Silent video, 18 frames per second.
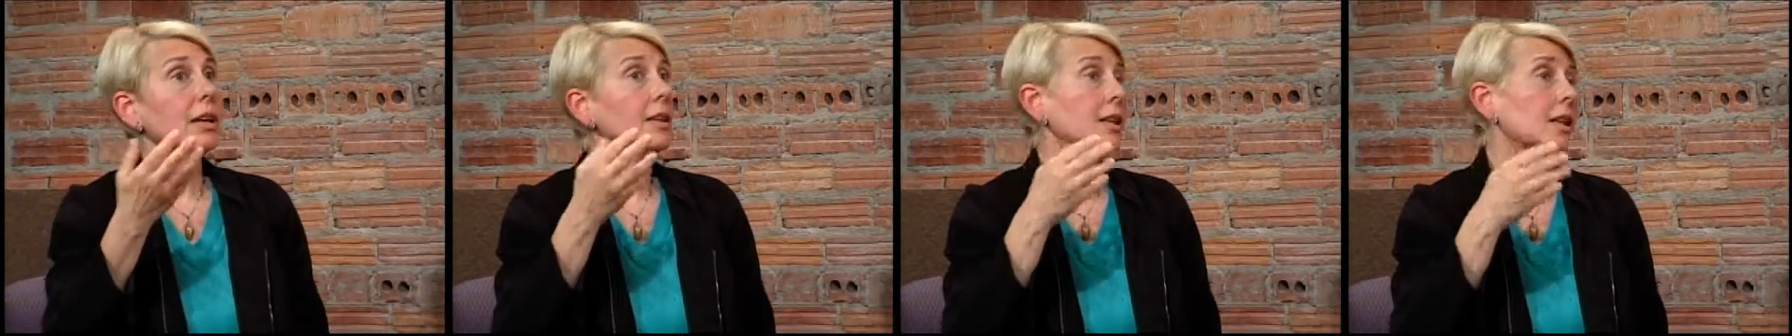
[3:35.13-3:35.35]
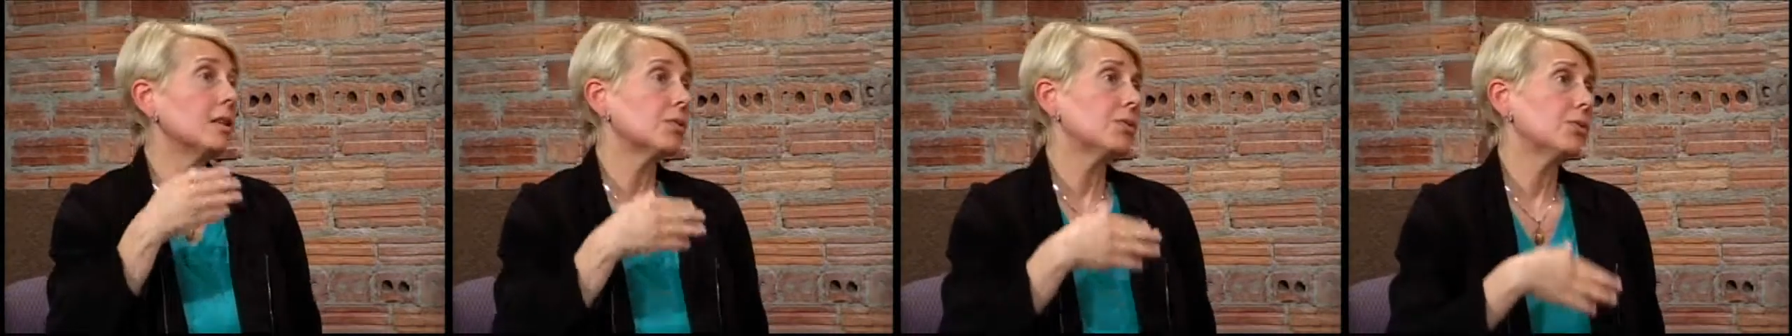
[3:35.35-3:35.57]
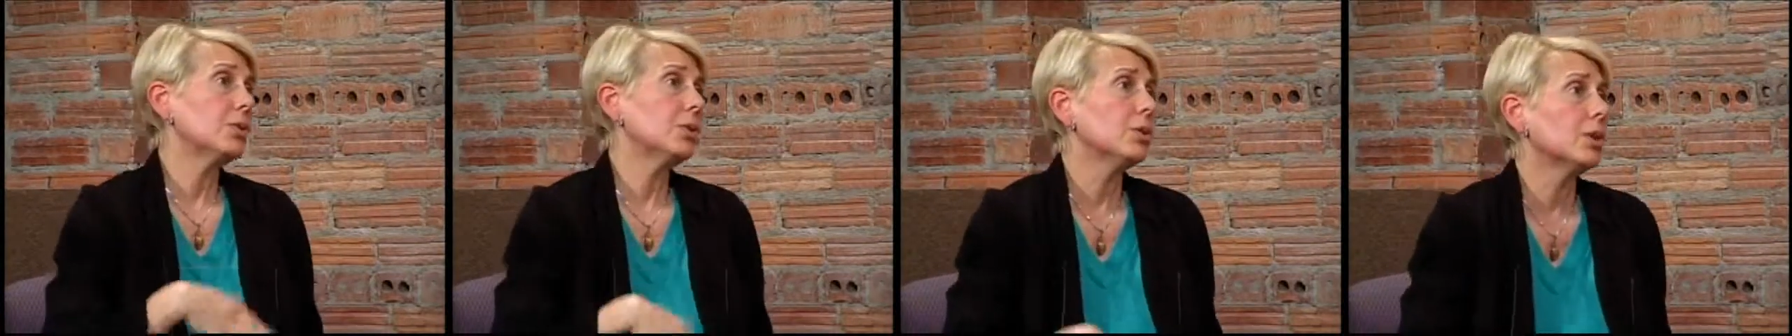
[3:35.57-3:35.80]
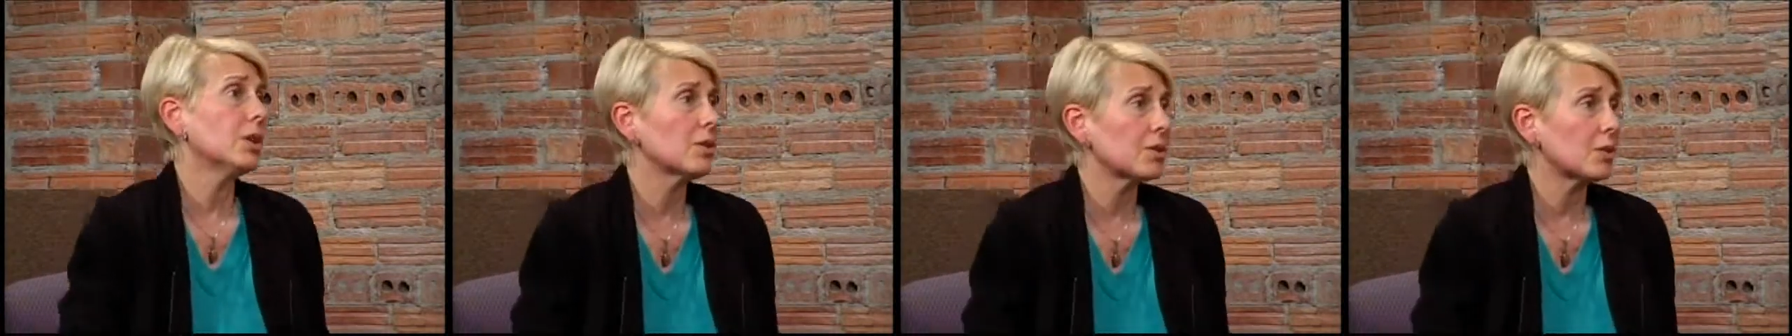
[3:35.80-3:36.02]
And then the
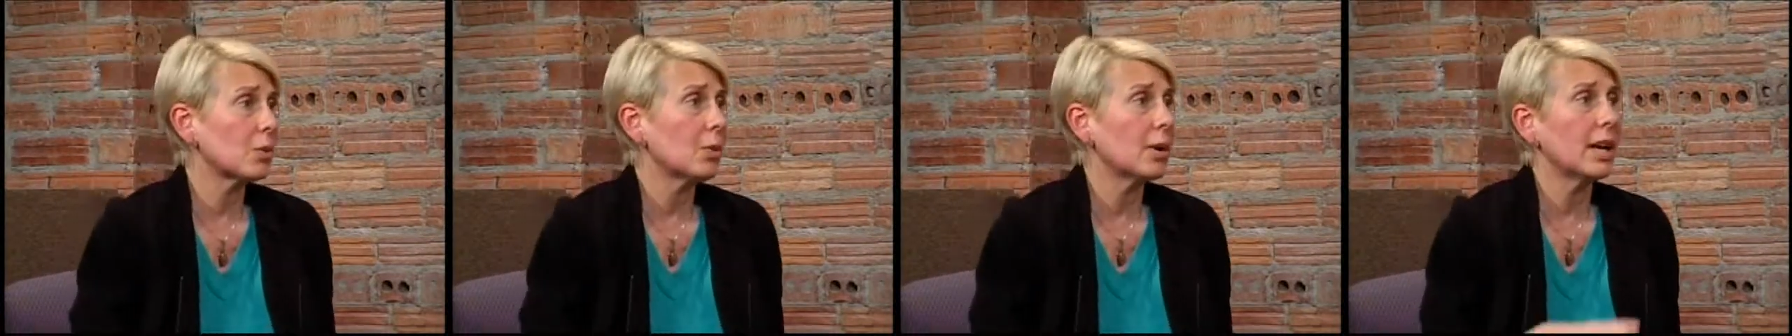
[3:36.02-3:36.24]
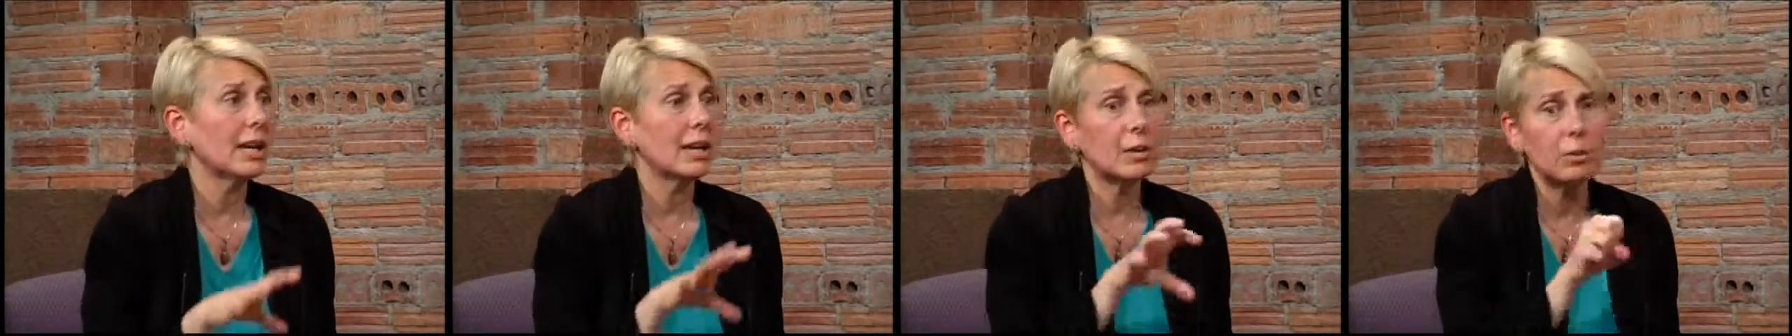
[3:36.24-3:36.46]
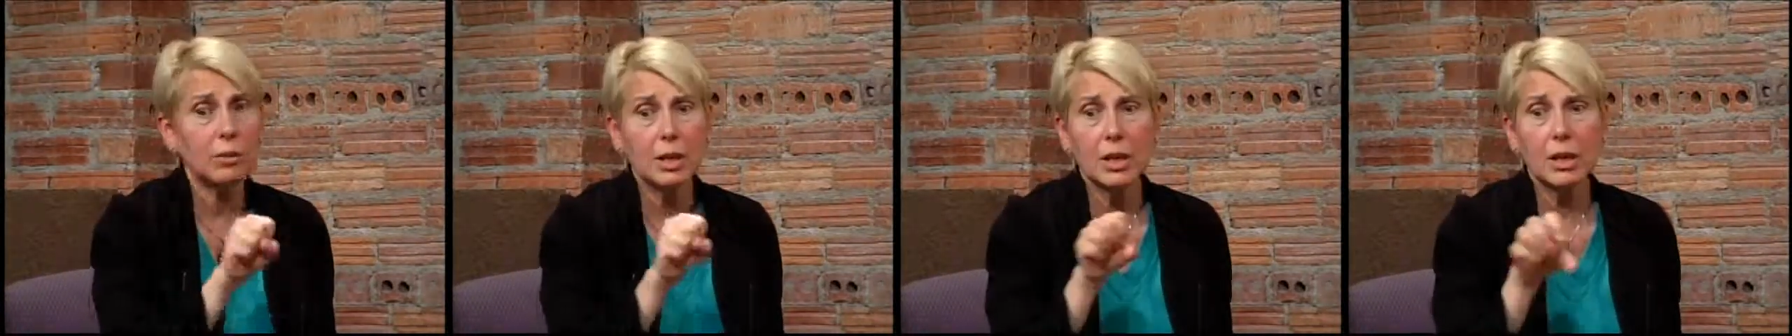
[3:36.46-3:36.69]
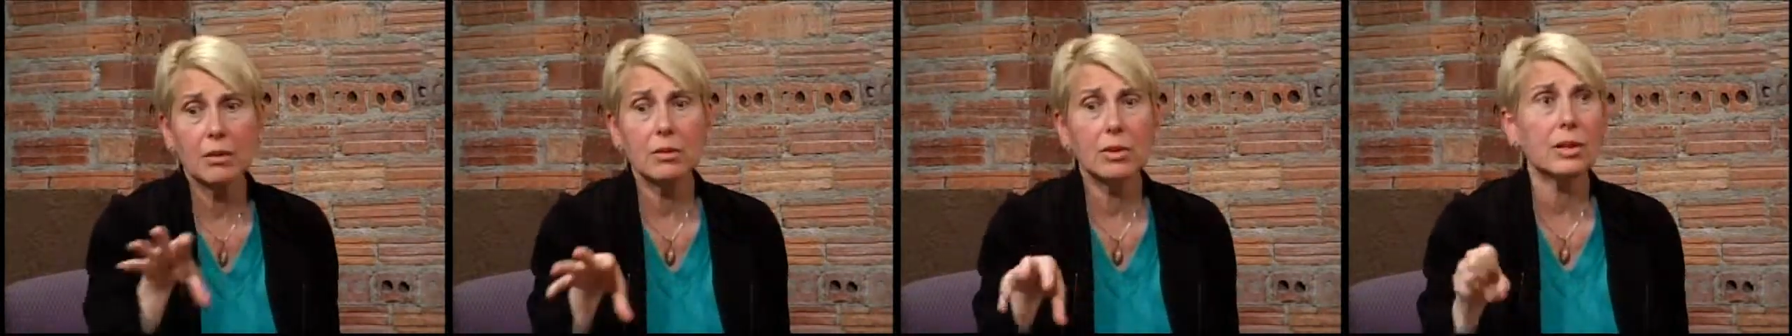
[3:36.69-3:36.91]
food goes away
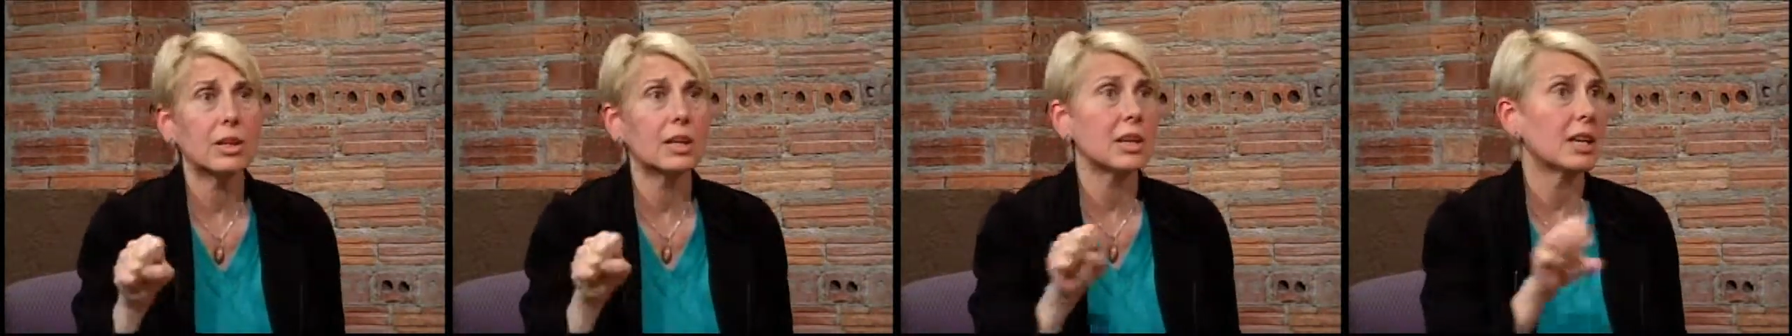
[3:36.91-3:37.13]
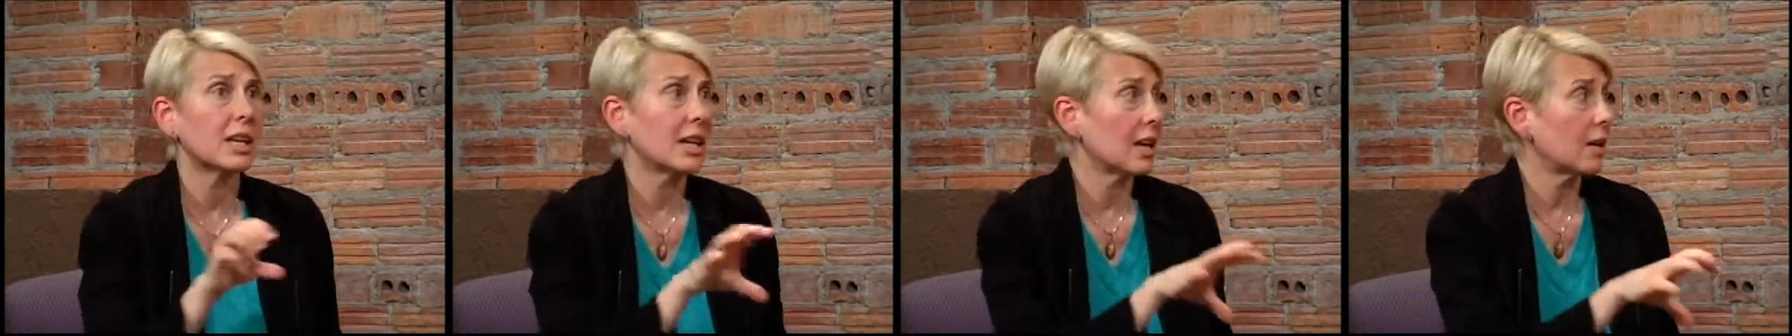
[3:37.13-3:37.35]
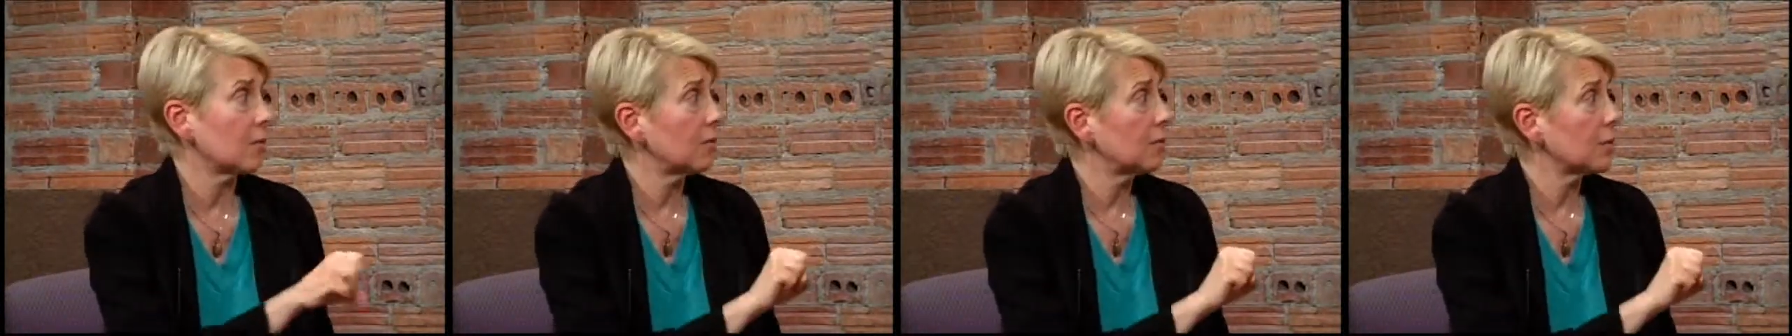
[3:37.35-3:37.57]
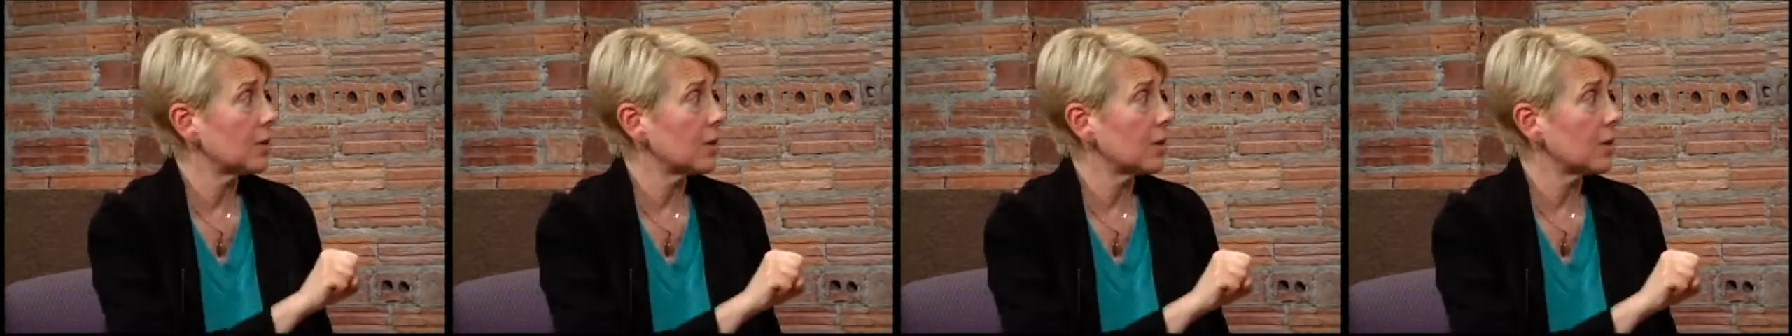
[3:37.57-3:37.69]
and we go looking again